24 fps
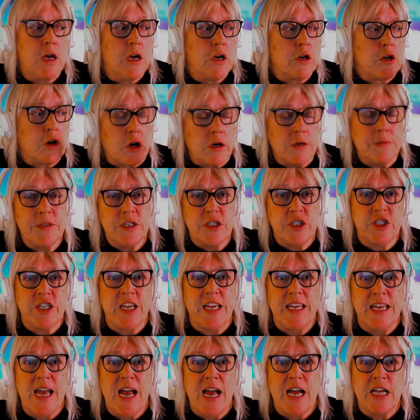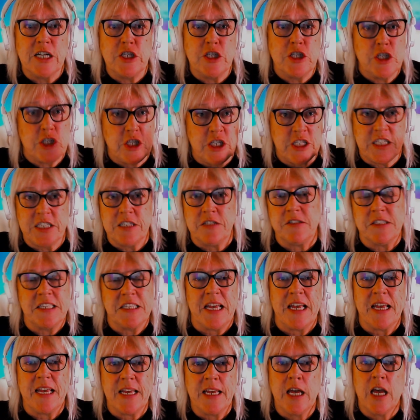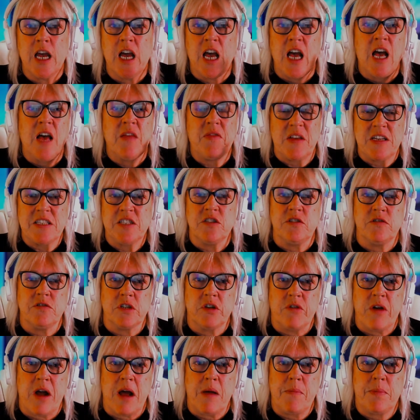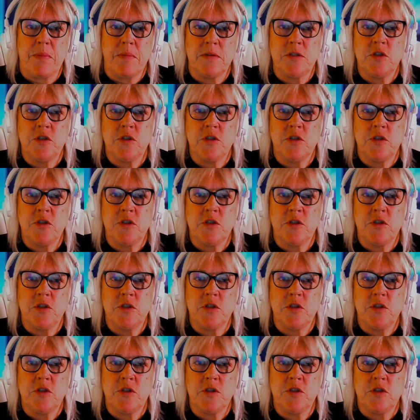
got him to shake your hand, you'd still say, that's a load of crap.